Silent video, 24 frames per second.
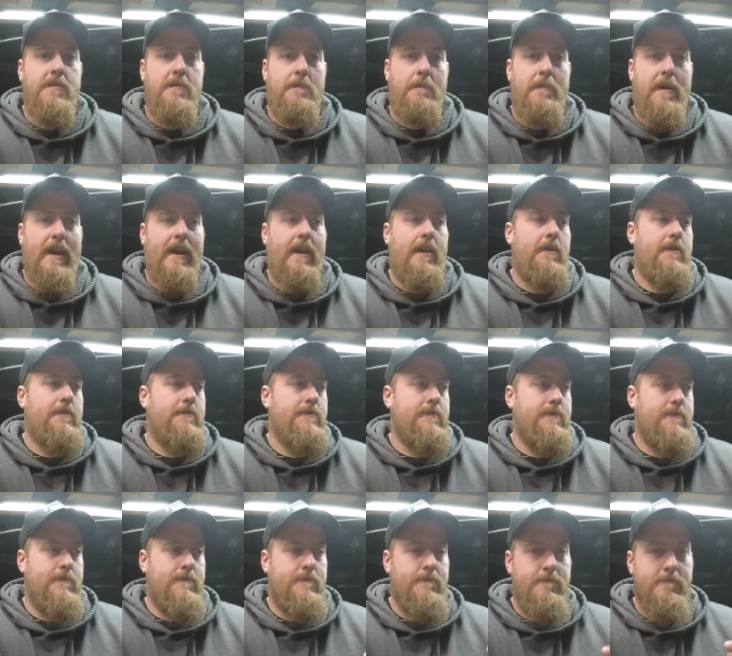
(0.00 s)
about
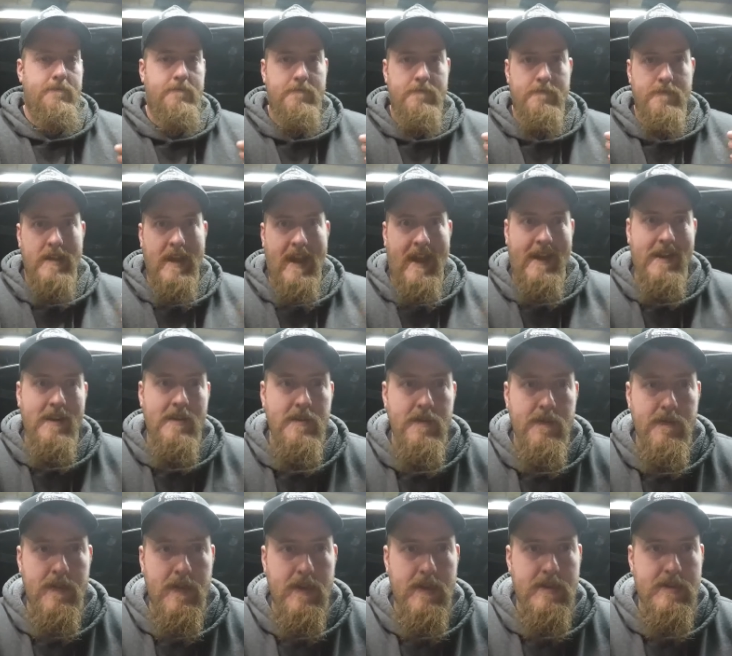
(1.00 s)
how to
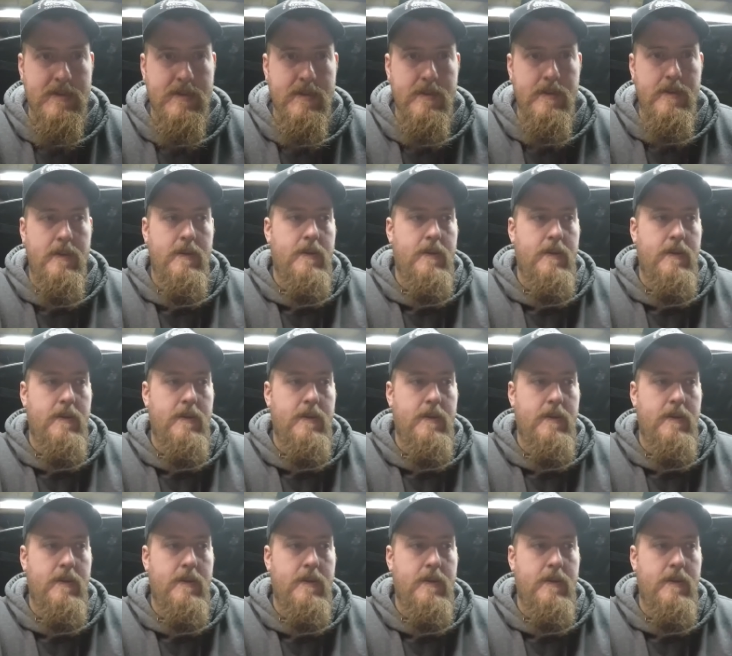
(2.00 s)
do this.